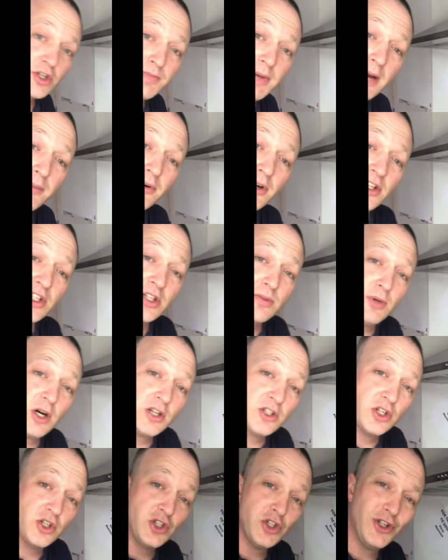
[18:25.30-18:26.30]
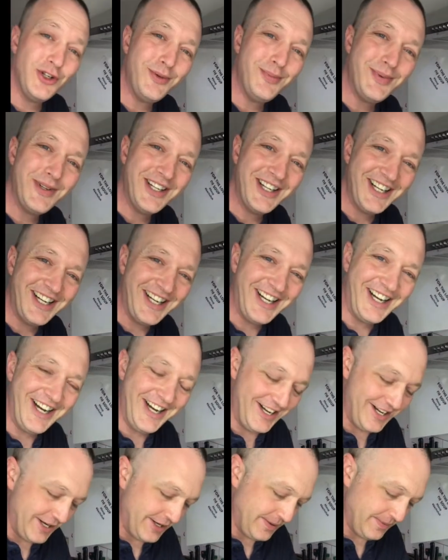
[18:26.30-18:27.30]
pepper and tomato soup
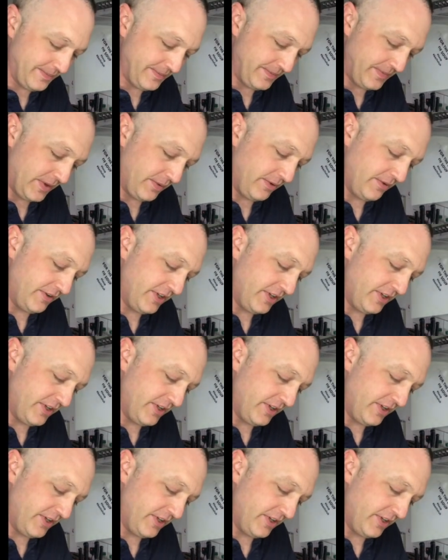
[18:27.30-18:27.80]
with